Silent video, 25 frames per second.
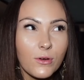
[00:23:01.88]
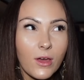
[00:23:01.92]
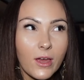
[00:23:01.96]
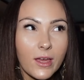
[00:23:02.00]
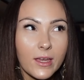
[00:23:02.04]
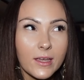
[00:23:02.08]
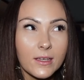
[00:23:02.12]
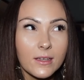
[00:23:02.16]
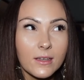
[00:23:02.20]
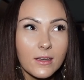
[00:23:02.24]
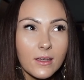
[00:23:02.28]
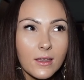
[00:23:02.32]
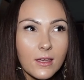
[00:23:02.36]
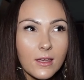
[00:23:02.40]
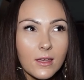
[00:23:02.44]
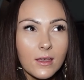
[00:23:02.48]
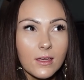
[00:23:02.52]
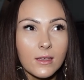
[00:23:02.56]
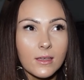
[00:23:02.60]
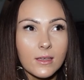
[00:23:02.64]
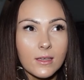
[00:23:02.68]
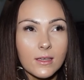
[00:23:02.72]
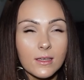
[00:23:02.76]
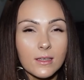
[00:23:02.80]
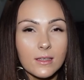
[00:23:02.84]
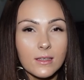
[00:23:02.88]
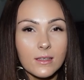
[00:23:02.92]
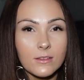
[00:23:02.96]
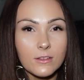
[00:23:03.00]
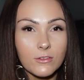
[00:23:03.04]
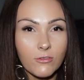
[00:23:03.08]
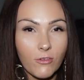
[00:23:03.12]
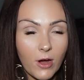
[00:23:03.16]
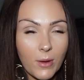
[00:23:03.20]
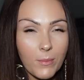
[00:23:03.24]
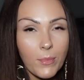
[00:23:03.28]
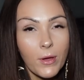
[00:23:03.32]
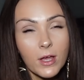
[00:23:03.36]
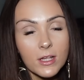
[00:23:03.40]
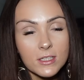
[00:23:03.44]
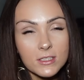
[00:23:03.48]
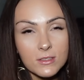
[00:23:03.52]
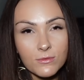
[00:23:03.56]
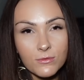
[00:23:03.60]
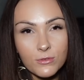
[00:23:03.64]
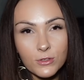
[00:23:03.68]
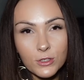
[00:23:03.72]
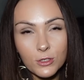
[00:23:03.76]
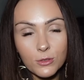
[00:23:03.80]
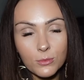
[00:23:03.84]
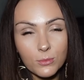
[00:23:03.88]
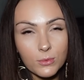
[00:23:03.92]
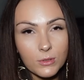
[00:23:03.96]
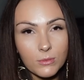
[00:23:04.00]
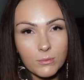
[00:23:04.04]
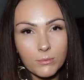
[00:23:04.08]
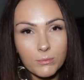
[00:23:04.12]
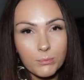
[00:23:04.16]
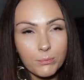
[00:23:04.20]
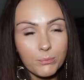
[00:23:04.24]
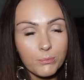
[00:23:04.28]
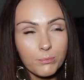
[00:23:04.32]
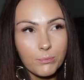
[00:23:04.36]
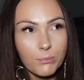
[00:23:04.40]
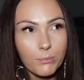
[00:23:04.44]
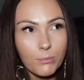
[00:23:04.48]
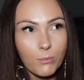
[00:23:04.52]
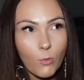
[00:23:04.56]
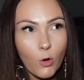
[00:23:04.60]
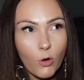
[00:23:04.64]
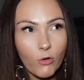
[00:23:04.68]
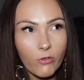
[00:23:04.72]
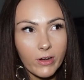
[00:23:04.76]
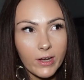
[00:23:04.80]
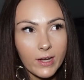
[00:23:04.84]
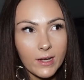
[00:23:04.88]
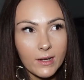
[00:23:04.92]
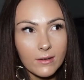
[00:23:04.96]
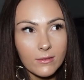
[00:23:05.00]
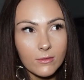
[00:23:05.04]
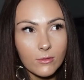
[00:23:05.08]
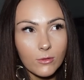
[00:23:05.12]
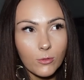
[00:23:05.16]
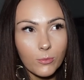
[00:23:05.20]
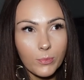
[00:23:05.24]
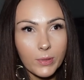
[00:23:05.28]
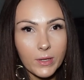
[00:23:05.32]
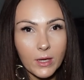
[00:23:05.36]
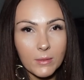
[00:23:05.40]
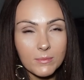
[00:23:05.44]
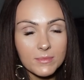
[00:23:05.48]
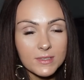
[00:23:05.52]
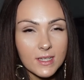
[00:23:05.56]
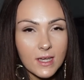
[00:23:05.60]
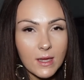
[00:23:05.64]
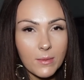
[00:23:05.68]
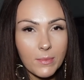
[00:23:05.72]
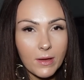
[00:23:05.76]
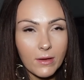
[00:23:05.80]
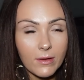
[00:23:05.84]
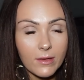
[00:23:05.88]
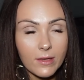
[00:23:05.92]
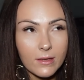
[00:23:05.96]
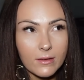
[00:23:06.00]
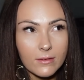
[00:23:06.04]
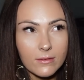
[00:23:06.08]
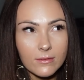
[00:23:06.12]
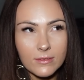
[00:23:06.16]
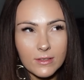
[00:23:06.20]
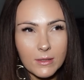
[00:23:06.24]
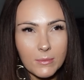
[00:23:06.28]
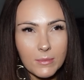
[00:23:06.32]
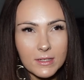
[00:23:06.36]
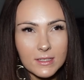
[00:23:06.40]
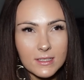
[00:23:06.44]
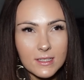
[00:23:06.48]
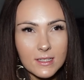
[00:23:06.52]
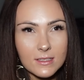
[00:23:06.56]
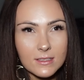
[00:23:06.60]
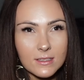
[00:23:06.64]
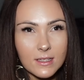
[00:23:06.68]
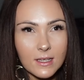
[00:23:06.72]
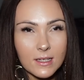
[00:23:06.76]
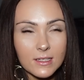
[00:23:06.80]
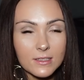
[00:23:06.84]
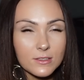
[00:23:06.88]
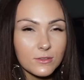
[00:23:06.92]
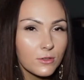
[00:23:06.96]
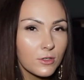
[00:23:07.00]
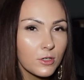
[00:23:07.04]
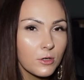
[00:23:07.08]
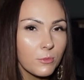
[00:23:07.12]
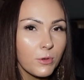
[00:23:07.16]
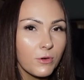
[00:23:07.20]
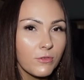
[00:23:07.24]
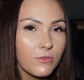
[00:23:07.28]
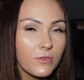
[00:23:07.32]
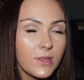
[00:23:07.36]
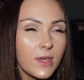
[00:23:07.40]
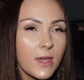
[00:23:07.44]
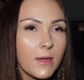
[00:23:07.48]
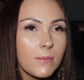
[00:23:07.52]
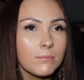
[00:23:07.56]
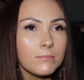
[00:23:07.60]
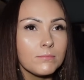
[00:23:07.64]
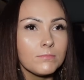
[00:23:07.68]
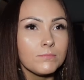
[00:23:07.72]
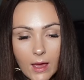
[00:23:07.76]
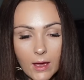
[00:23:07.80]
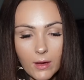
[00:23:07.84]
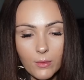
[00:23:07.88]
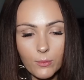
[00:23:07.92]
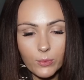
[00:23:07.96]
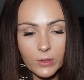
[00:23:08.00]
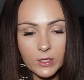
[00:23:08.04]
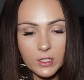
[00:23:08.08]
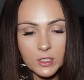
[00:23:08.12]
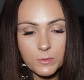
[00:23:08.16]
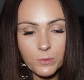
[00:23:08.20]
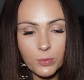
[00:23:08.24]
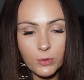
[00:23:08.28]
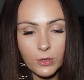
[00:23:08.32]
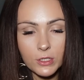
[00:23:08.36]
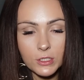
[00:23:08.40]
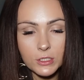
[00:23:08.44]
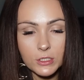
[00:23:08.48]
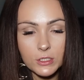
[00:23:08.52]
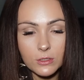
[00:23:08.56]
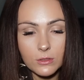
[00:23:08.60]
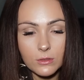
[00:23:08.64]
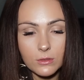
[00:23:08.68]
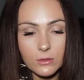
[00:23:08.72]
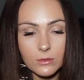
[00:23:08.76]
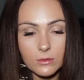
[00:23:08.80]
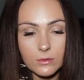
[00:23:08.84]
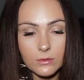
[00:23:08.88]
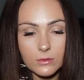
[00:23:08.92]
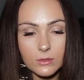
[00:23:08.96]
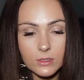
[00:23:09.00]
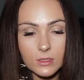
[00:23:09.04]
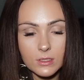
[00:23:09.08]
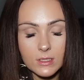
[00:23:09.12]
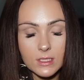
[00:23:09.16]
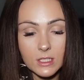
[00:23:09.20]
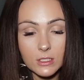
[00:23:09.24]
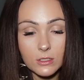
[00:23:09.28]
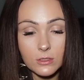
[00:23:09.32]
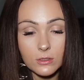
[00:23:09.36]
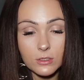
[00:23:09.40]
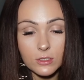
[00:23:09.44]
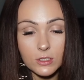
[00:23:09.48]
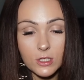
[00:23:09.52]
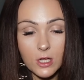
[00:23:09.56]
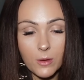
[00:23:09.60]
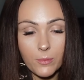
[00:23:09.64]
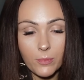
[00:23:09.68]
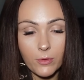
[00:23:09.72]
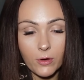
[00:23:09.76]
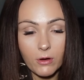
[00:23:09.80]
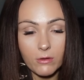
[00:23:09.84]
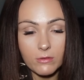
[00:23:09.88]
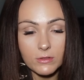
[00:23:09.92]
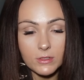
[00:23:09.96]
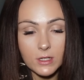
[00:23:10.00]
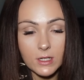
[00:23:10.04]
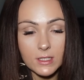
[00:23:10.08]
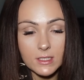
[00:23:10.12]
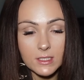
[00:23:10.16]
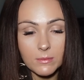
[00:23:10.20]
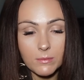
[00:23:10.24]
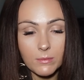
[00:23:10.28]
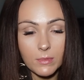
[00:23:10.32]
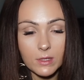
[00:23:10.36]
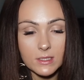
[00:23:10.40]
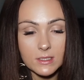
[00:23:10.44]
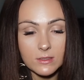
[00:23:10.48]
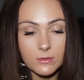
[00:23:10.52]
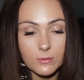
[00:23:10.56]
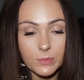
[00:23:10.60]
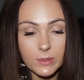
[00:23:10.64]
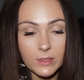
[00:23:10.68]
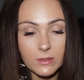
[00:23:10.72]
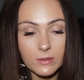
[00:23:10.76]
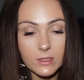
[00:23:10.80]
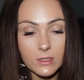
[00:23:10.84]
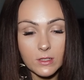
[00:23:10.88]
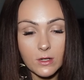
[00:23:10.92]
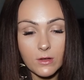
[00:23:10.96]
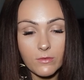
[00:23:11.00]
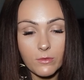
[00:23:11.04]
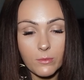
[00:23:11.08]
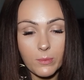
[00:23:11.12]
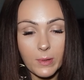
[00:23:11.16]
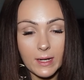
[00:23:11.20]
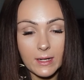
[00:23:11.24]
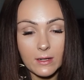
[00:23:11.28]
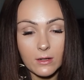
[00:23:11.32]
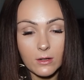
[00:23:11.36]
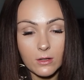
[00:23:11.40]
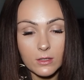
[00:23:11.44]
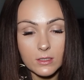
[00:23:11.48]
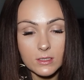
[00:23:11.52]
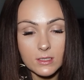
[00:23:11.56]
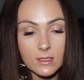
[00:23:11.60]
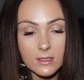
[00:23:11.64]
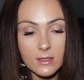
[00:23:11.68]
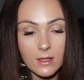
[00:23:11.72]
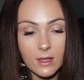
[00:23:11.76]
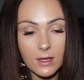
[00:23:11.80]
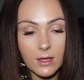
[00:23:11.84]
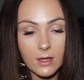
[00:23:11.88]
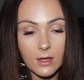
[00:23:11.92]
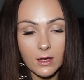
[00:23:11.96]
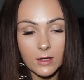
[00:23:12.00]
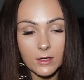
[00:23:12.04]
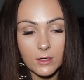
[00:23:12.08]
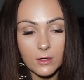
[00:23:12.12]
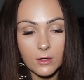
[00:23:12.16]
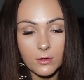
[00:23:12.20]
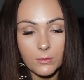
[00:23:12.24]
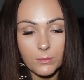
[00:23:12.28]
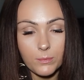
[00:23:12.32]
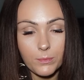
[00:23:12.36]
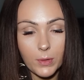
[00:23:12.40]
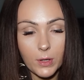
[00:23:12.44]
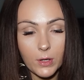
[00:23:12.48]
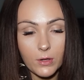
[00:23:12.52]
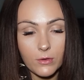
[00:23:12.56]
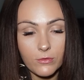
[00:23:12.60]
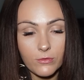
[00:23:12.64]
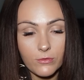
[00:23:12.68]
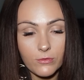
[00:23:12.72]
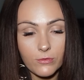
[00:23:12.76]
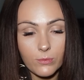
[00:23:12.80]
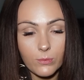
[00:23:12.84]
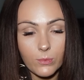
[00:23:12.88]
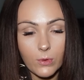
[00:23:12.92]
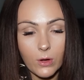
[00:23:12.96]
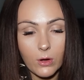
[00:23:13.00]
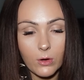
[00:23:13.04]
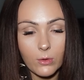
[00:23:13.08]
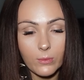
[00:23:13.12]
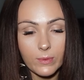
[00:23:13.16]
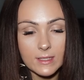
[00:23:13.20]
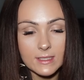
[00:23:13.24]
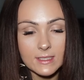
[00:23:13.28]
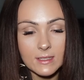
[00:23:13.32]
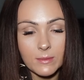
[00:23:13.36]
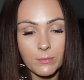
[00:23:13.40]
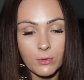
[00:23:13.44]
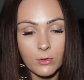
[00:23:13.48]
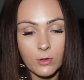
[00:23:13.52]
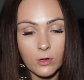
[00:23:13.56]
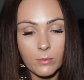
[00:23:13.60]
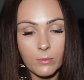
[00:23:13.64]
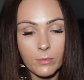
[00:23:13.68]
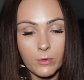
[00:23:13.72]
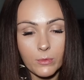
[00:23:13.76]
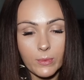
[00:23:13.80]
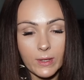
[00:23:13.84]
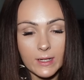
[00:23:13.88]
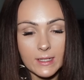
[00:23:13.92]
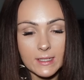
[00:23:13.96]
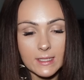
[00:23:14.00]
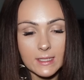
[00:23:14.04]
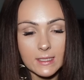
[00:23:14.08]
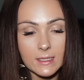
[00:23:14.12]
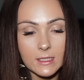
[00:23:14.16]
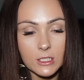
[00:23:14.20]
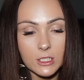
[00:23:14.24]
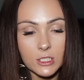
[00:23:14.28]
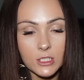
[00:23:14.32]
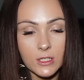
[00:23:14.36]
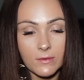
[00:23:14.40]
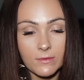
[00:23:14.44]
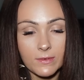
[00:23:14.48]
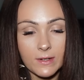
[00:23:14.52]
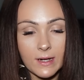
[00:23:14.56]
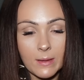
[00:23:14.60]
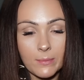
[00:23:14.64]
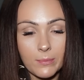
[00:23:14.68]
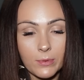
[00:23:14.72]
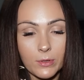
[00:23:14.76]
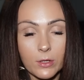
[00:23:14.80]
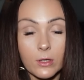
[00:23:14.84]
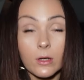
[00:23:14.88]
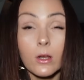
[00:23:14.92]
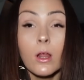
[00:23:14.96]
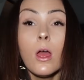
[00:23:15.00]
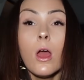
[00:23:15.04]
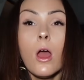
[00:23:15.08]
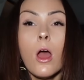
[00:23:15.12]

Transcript: like the right person for you wouldn't worry or be upset about it if that makes sense like it's not going to bother them at which point do you did you start prioritizing muscle building over weight loss like i know both were always important but when did the shift happen